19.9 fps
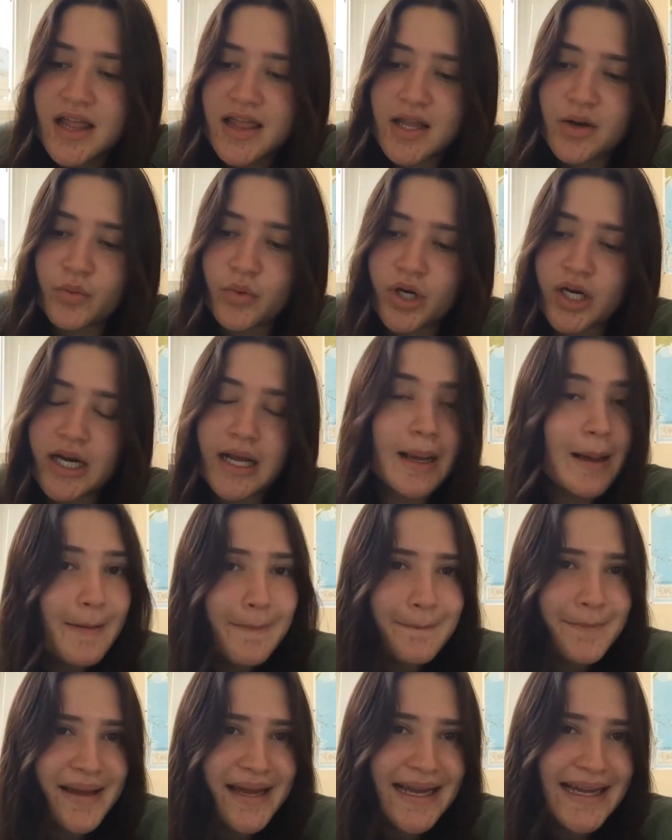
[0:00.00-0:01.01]
and then we're gonna
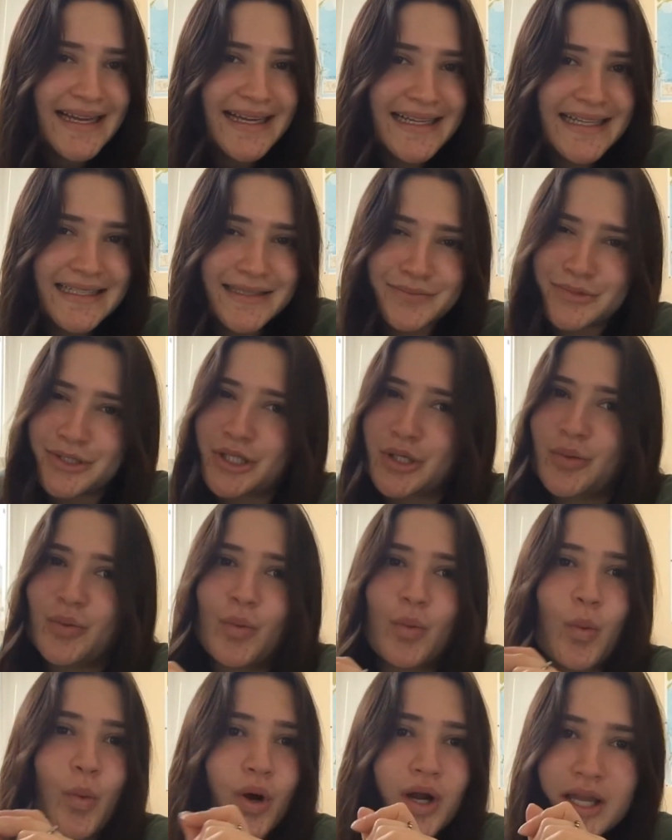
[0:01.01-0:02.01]
come back
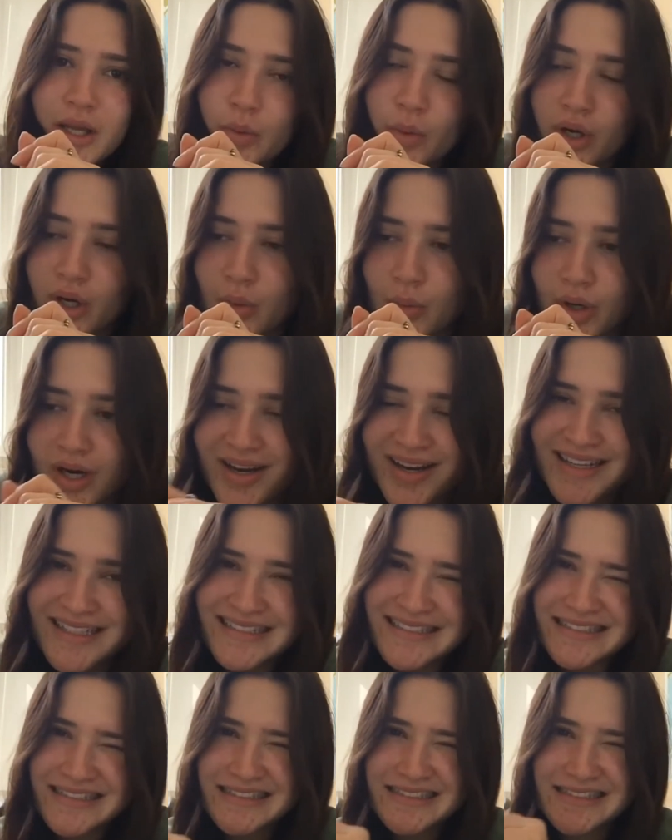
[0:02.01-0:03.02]
and we're gonna work.